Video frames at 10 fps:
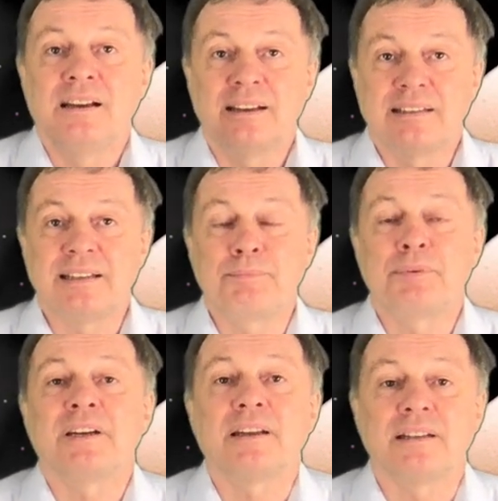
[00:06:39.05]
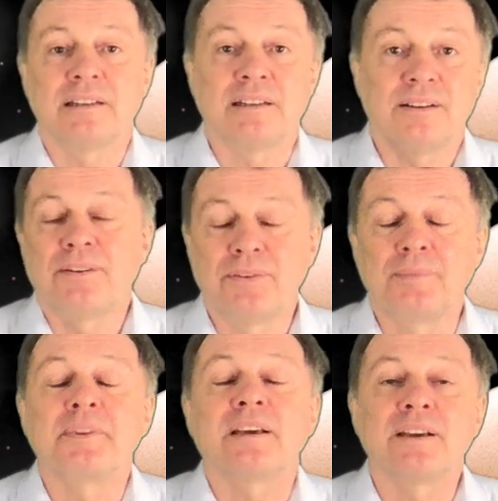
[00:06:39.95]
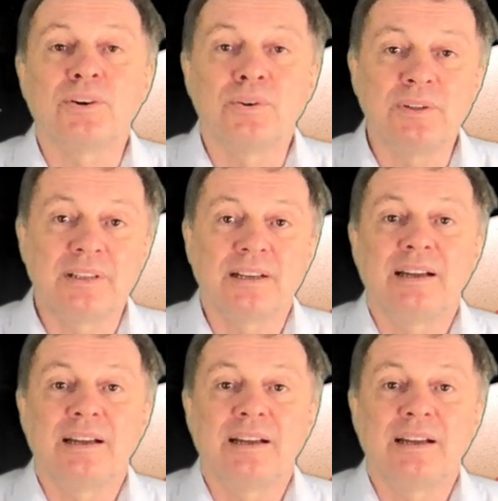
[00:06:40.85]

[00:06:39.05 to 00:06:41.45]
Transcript: uh, separated from the cold